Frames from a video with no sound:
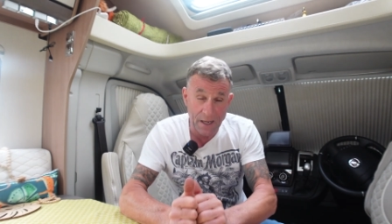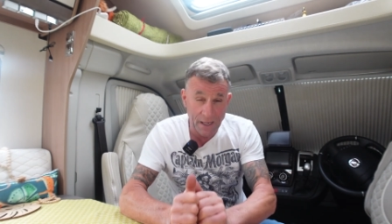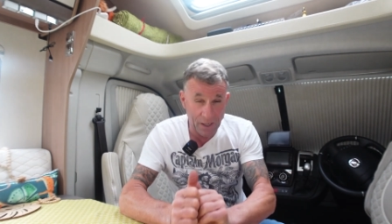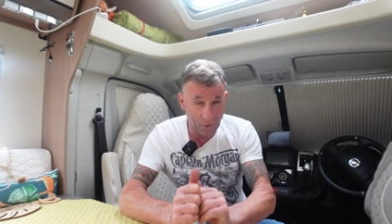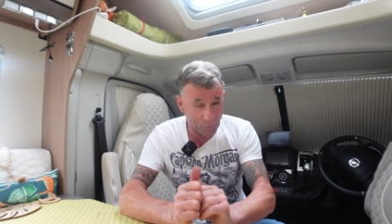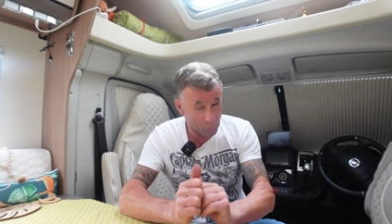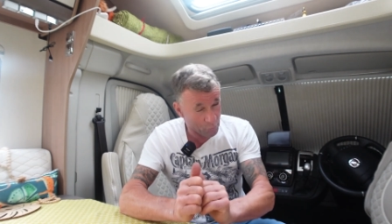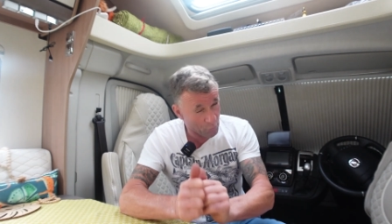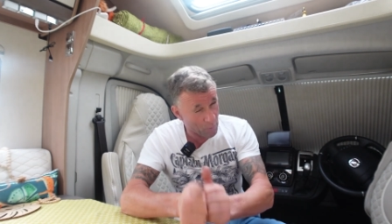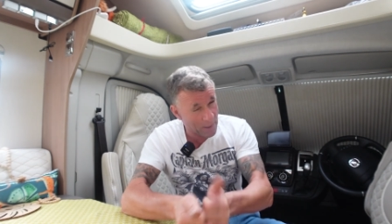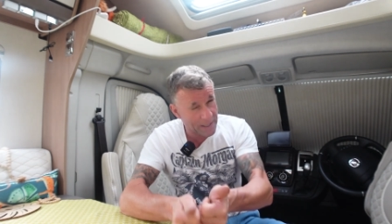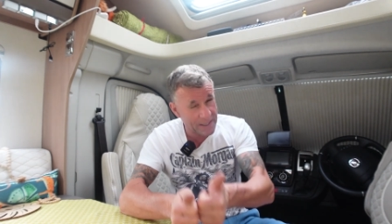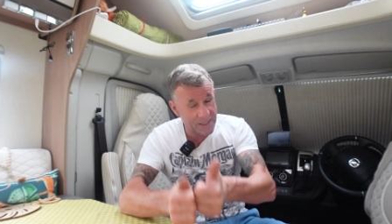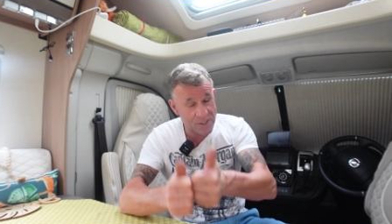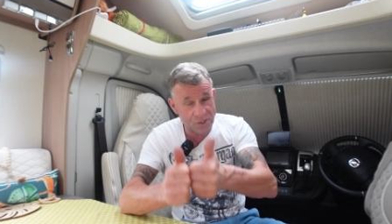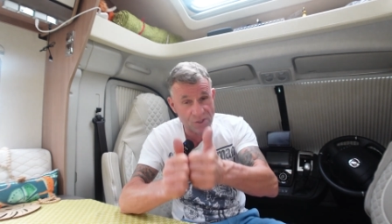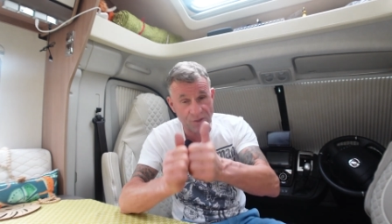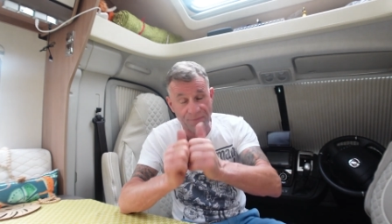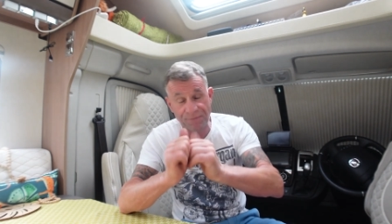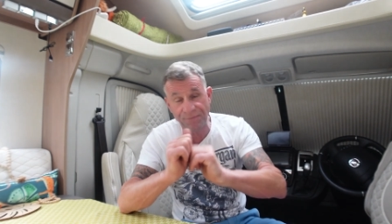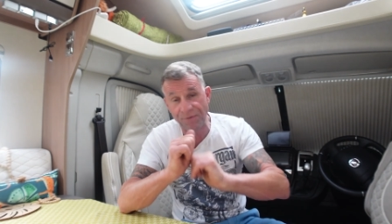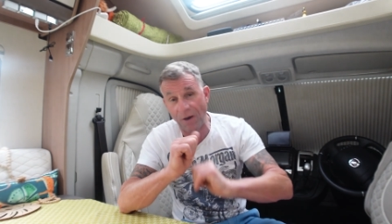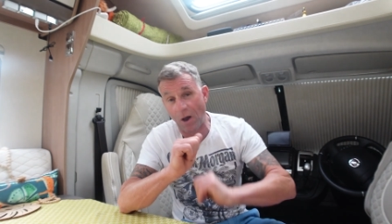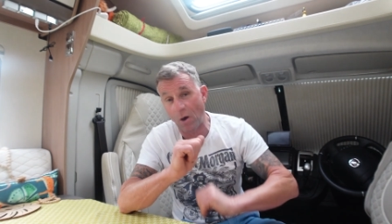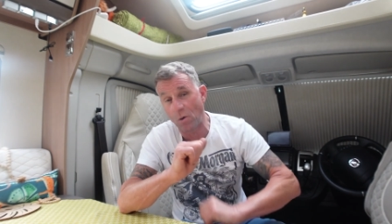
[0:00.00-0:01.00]
erased
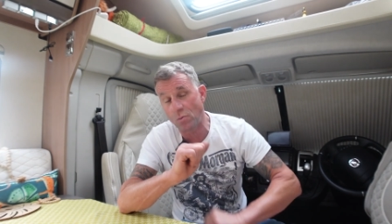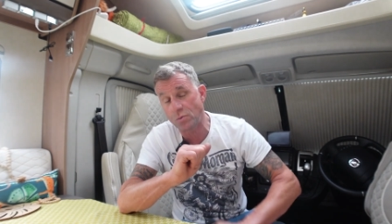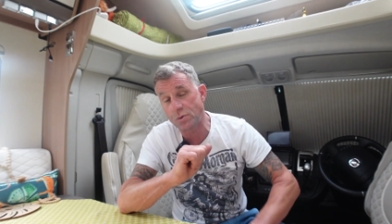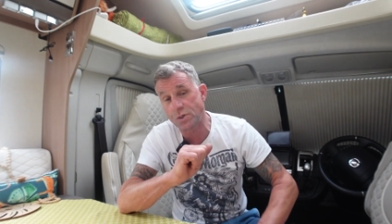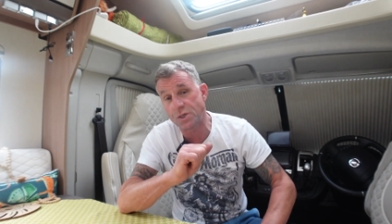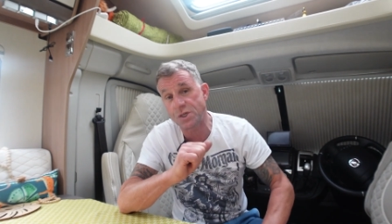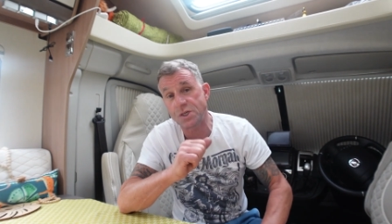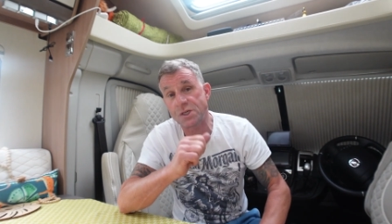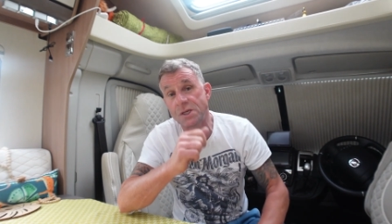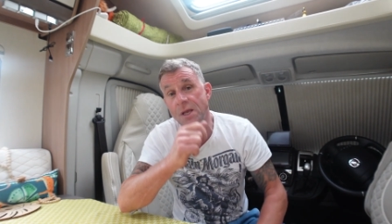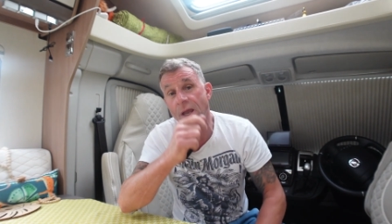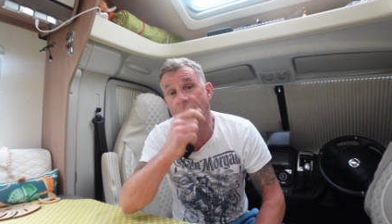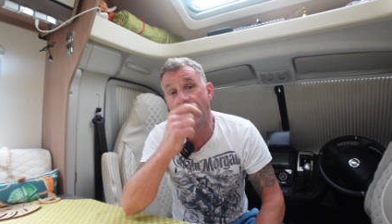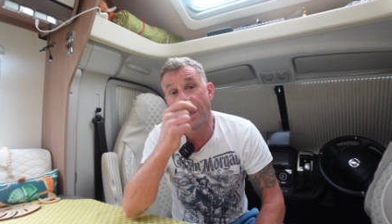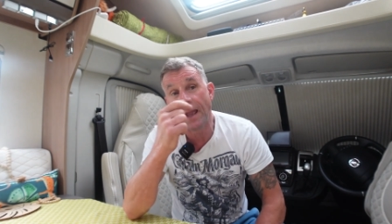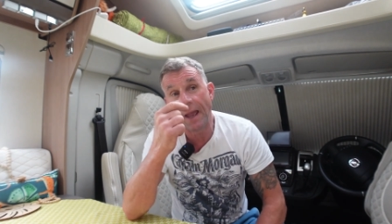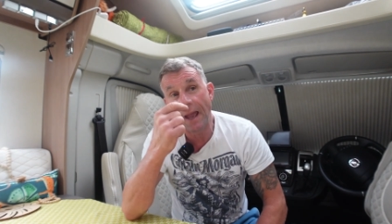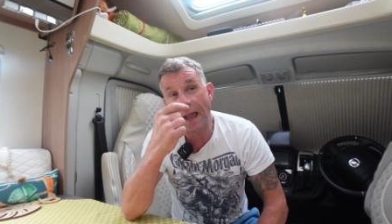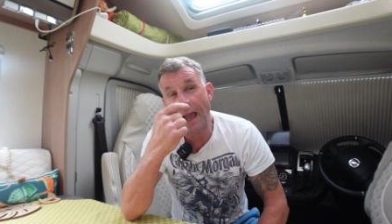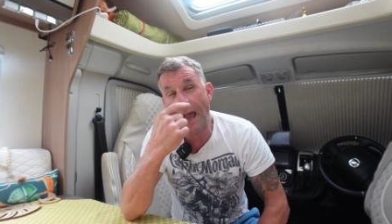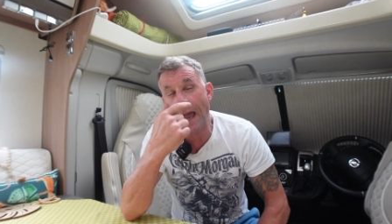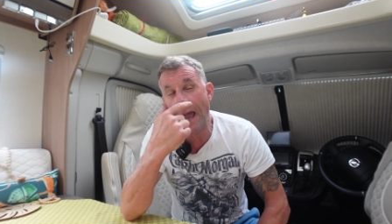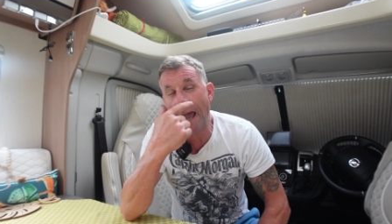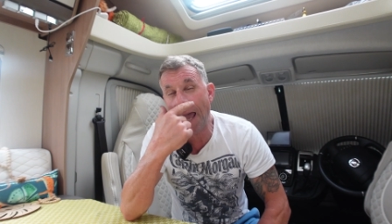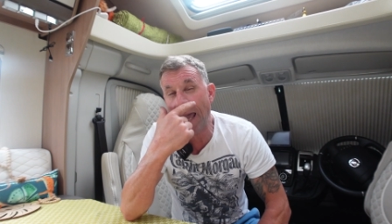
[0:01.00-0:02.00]
the faults,
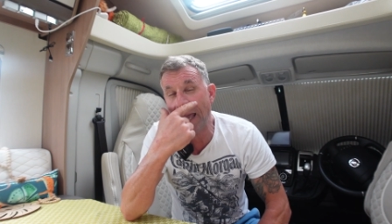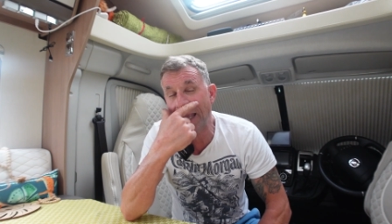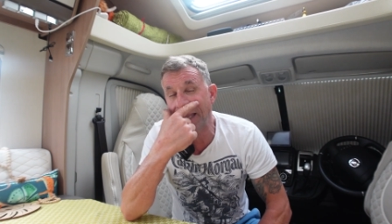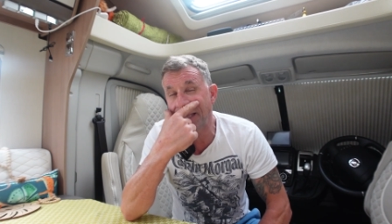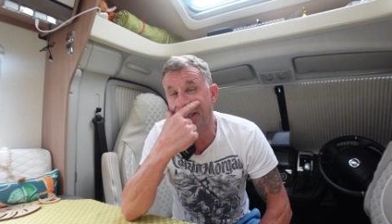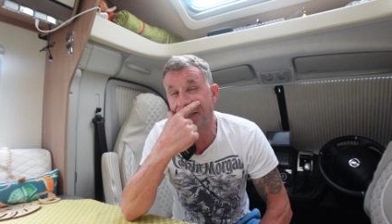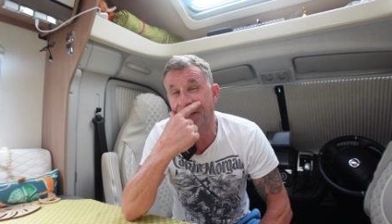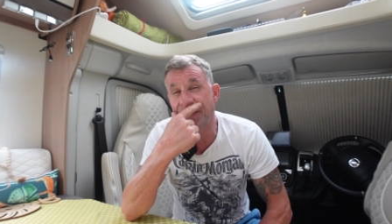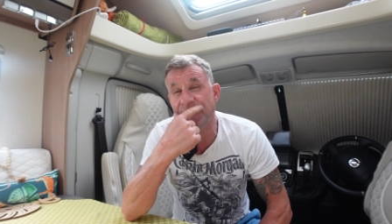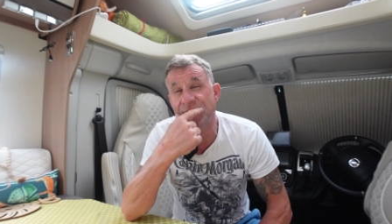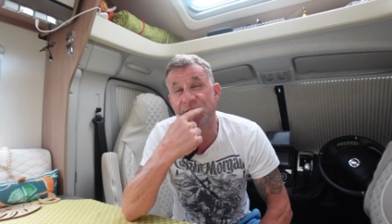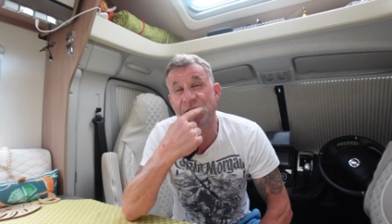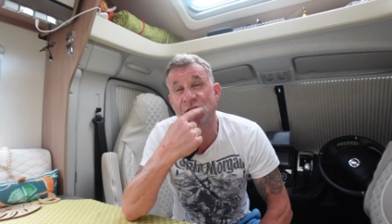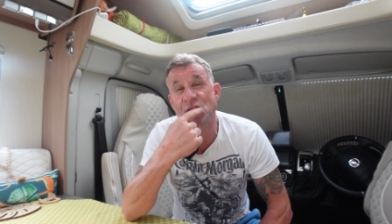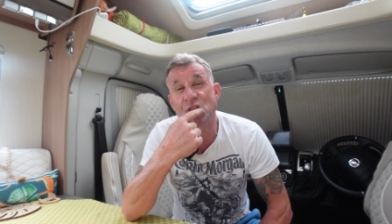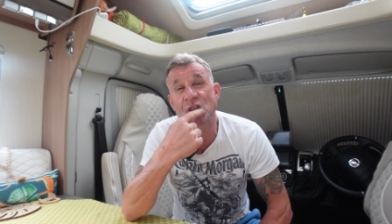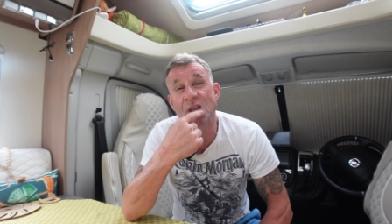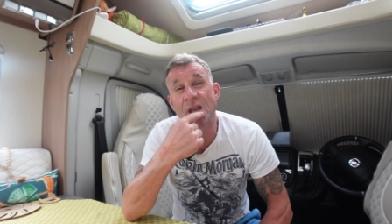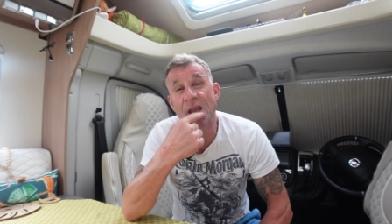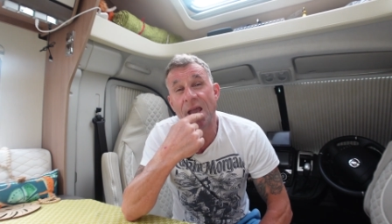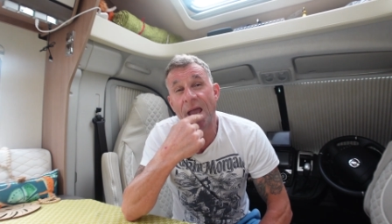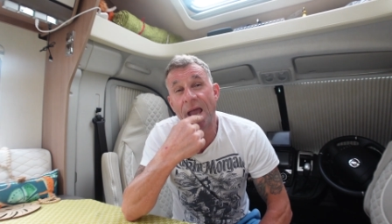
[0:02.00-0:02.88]
and